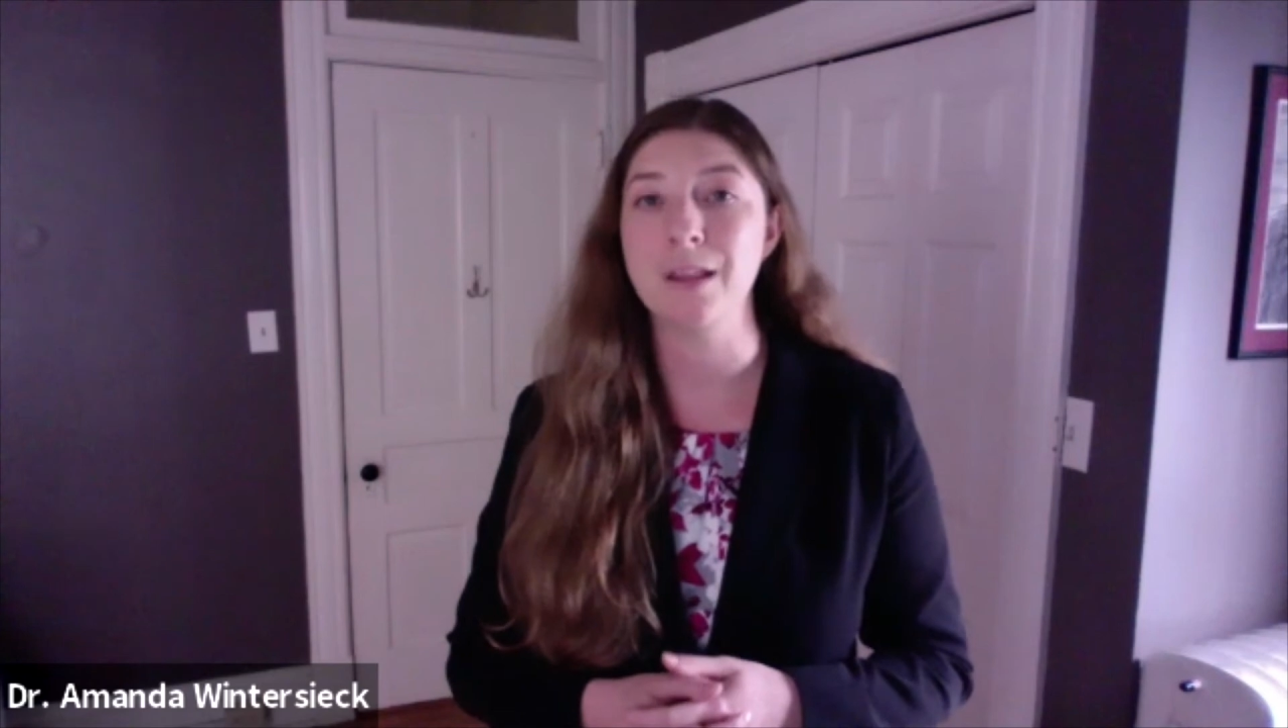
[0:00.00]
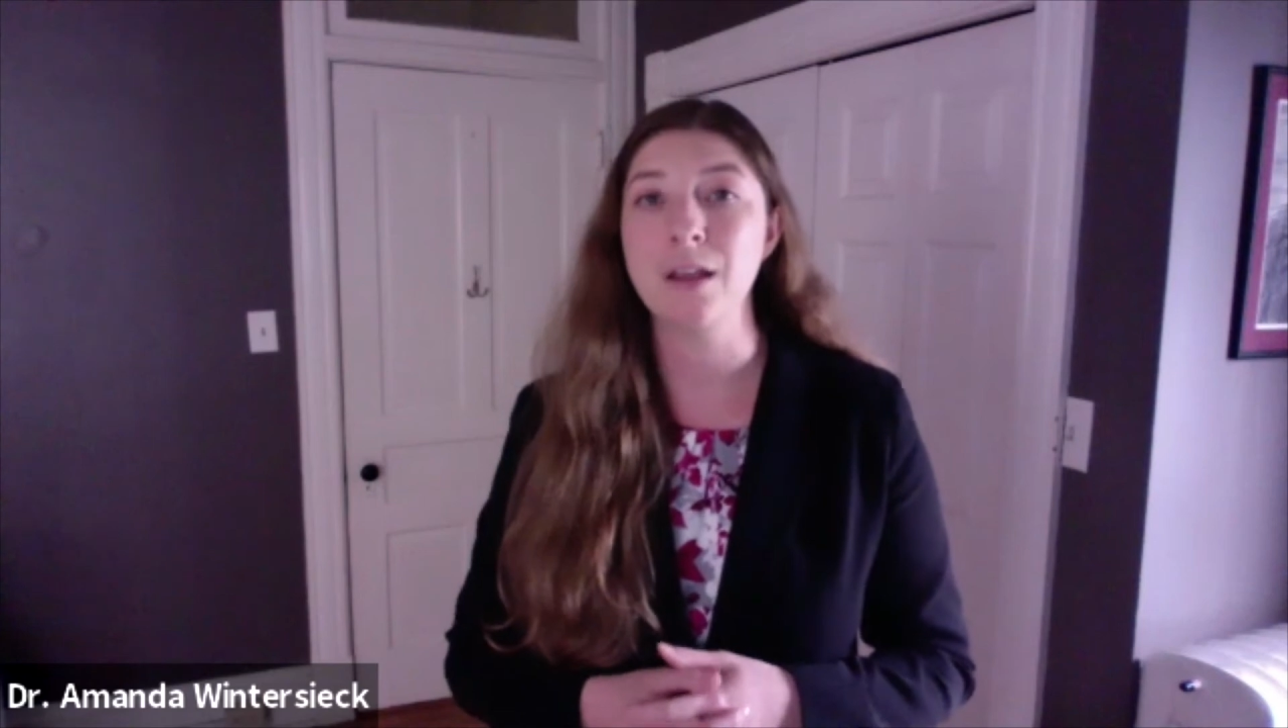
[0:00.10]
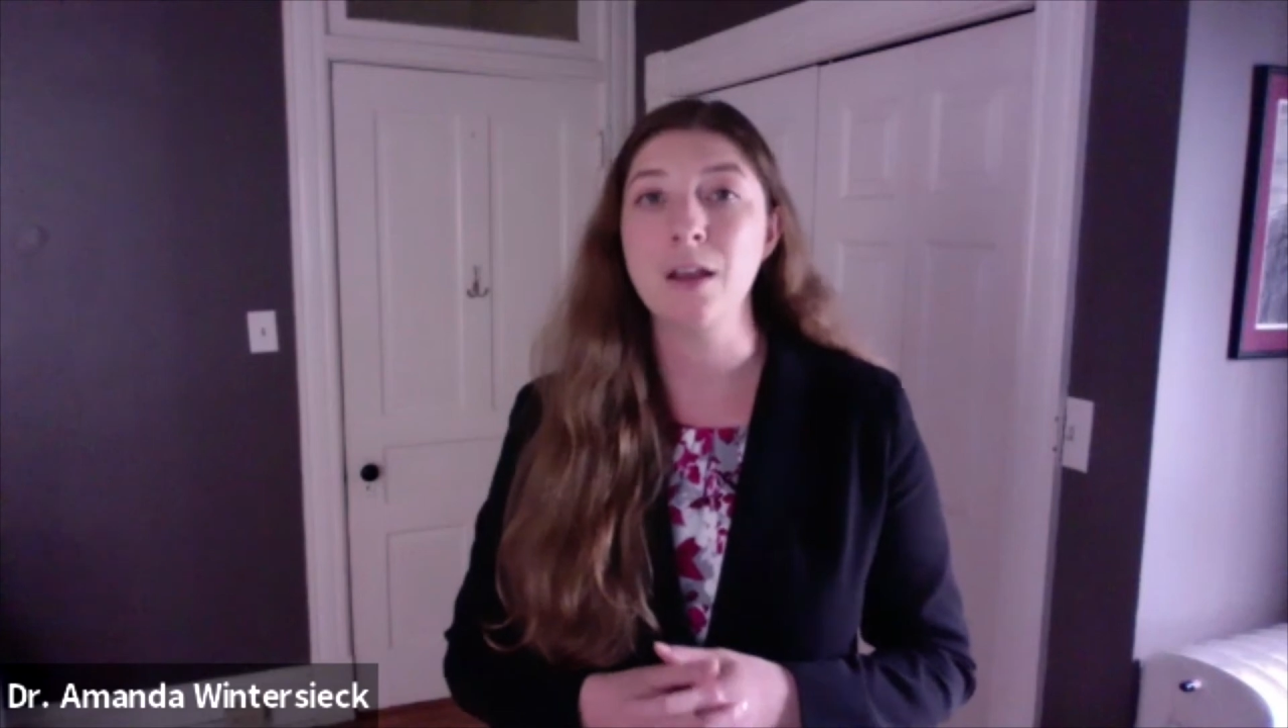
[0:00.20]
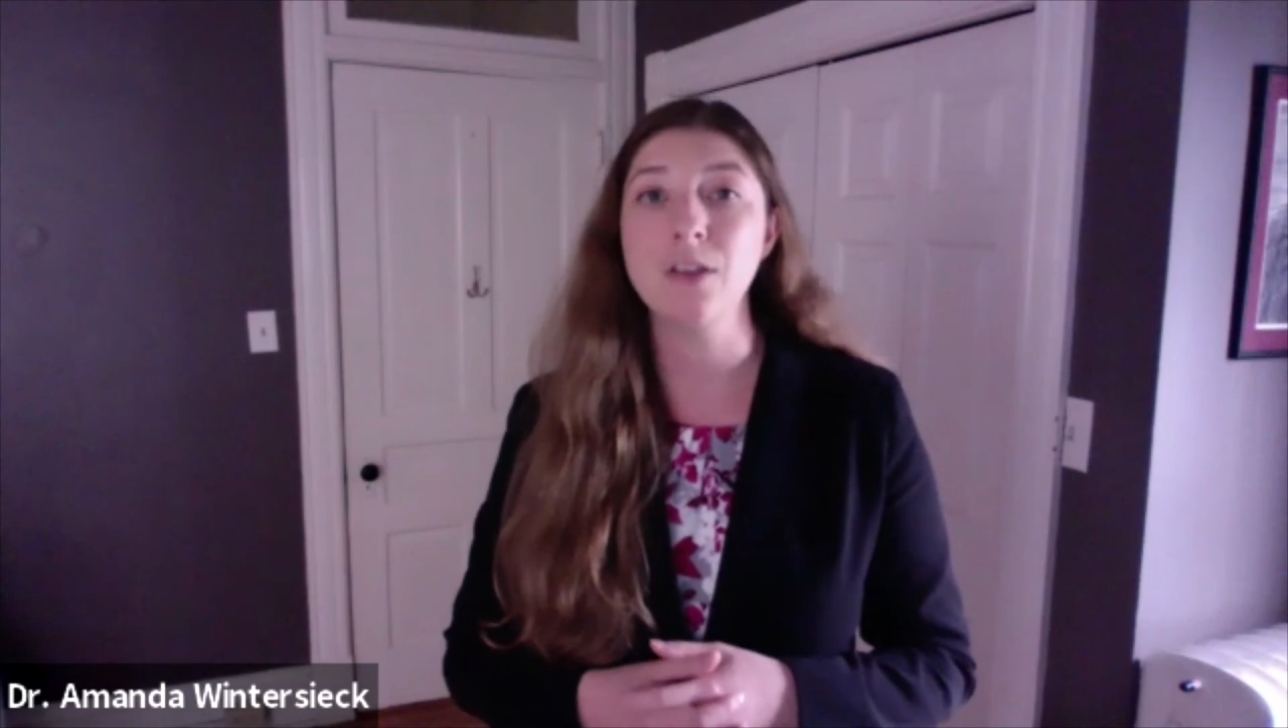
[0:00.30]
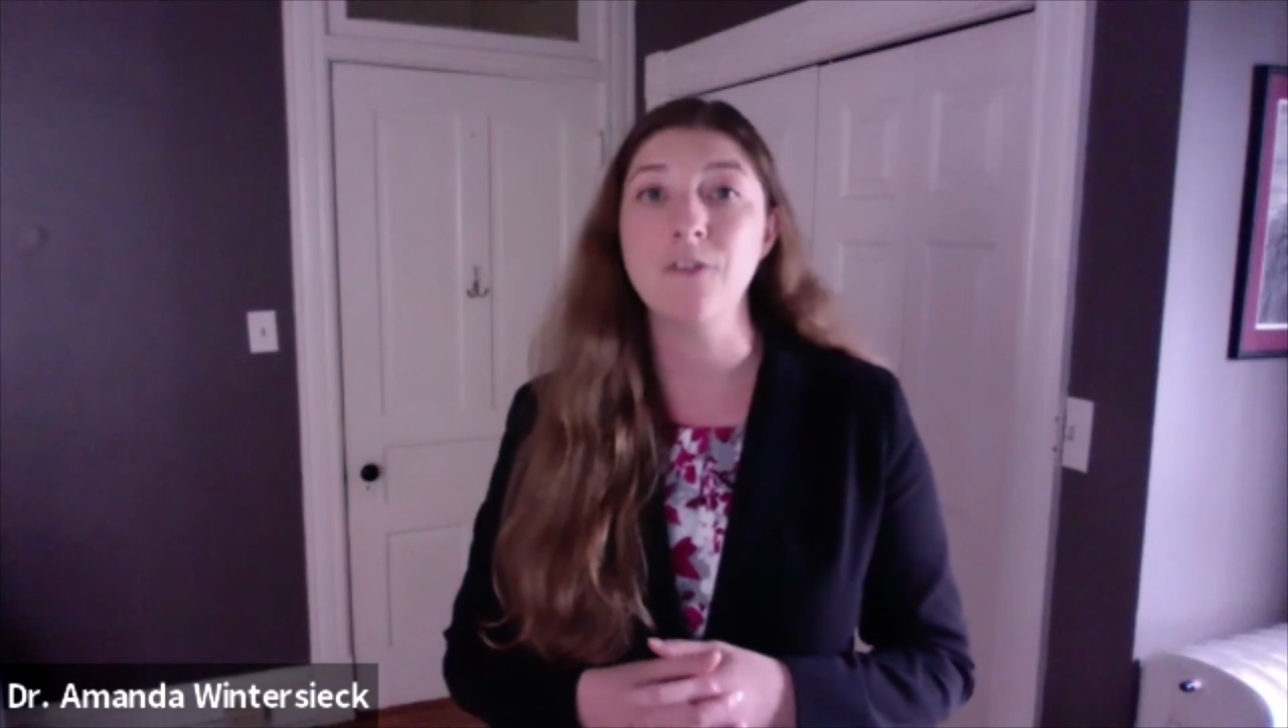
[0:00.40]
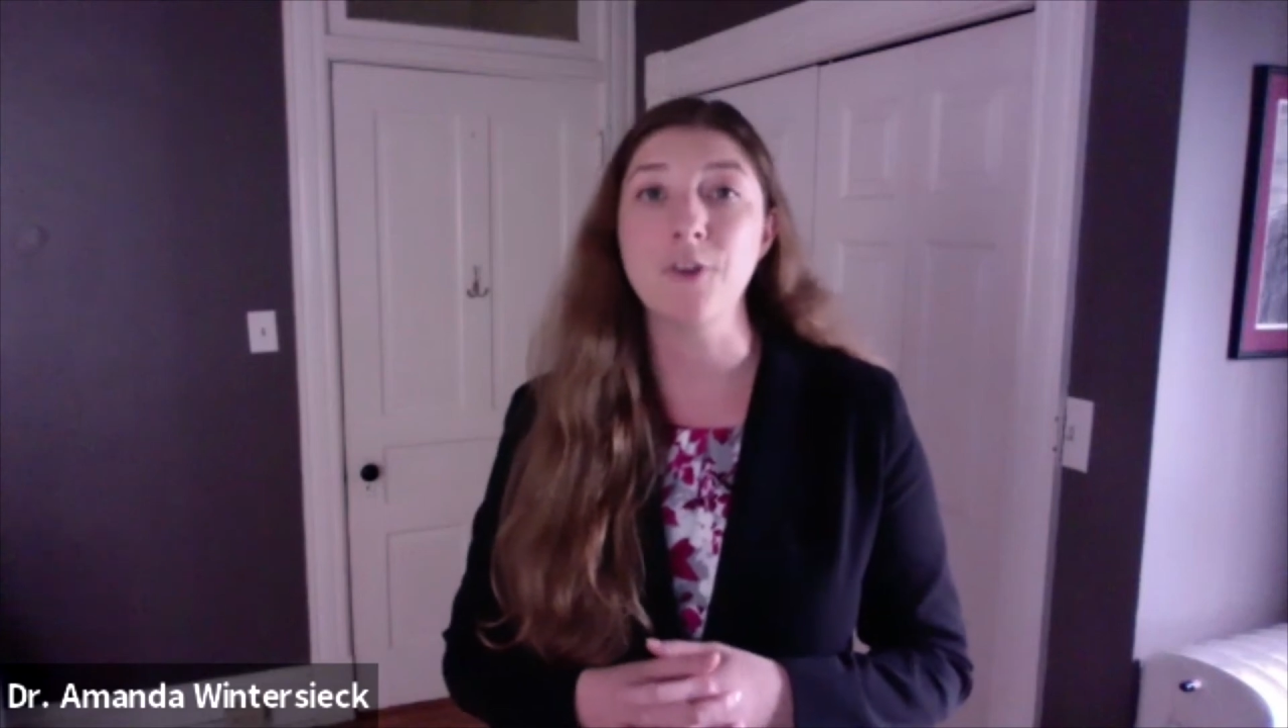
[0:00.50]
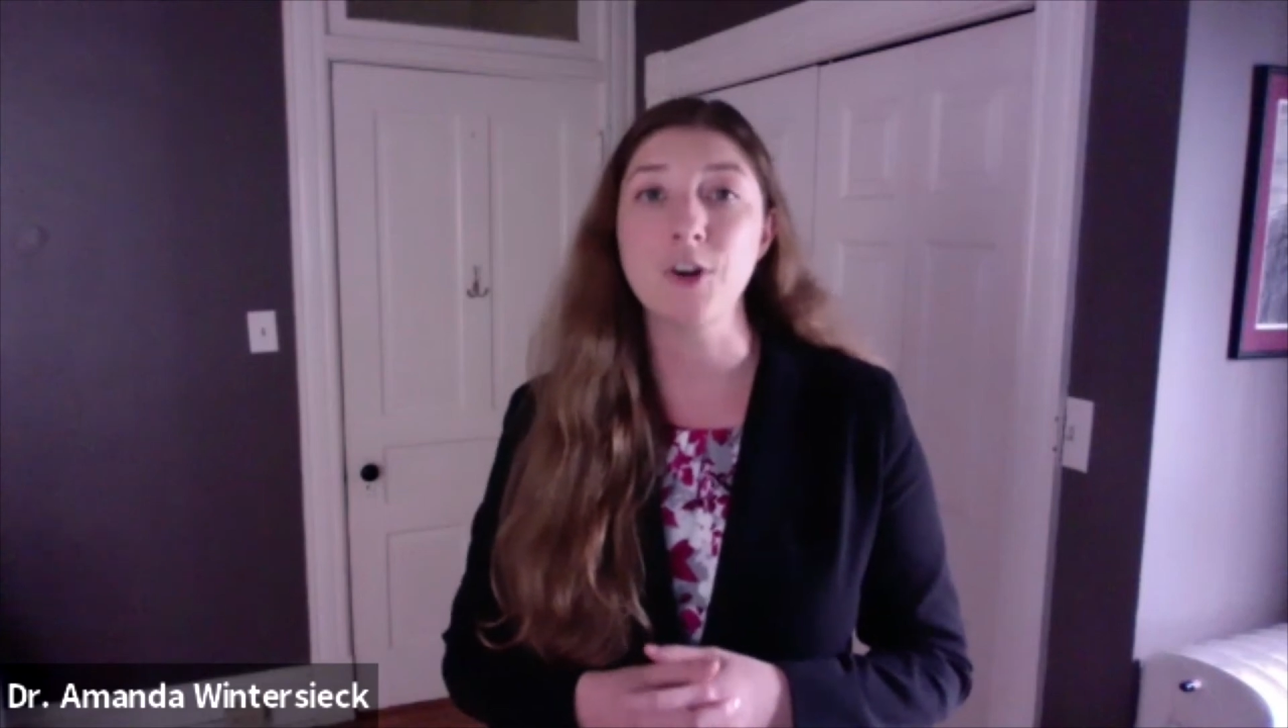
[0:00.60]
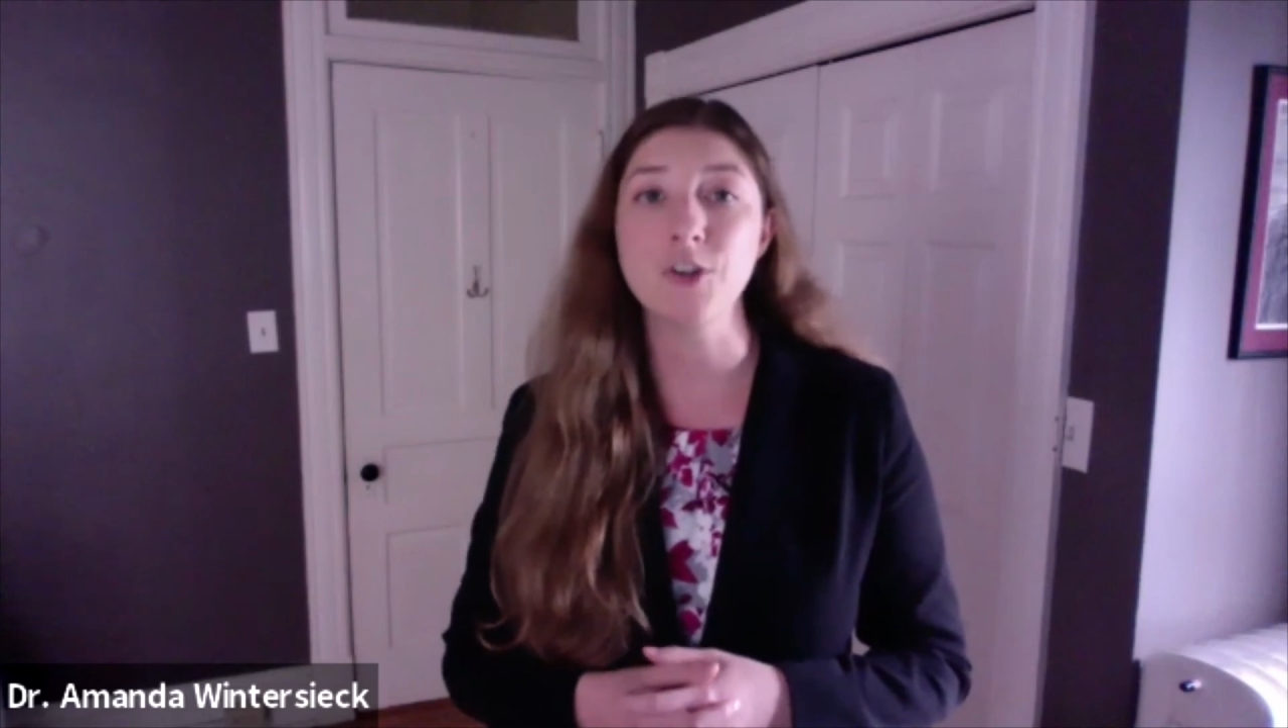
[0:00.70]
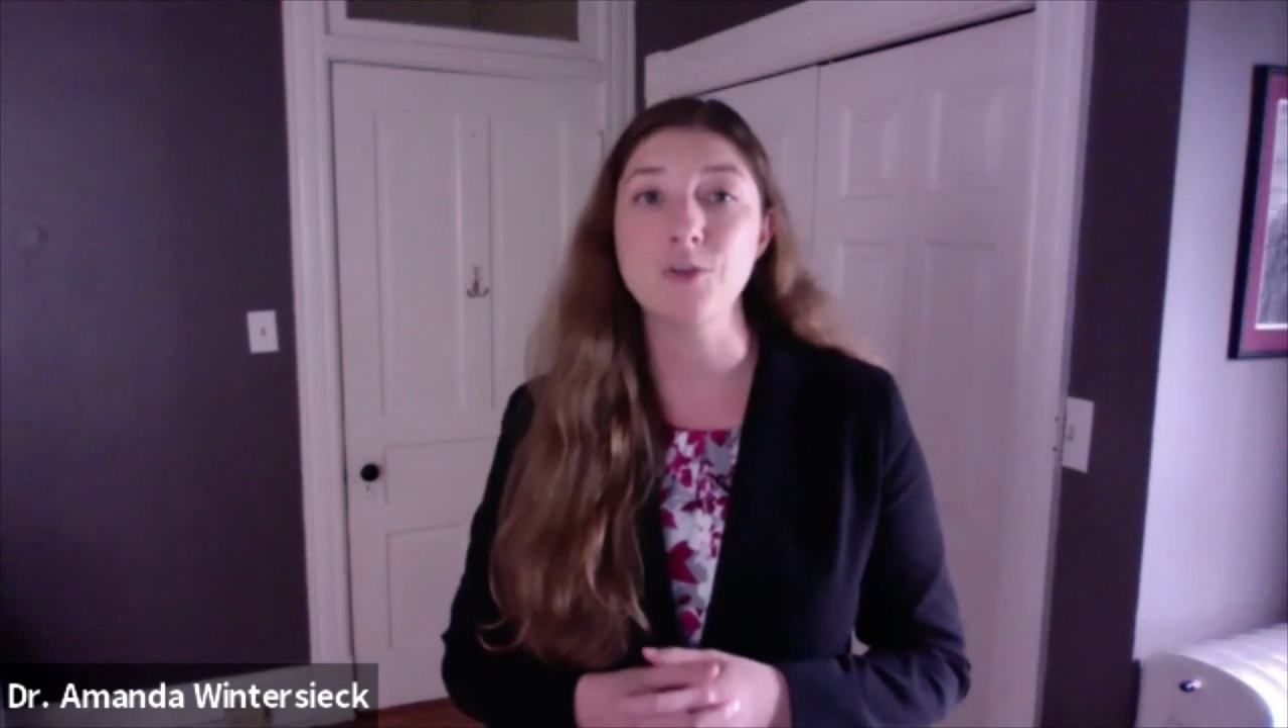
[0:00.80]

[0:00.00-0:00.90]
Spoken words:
The first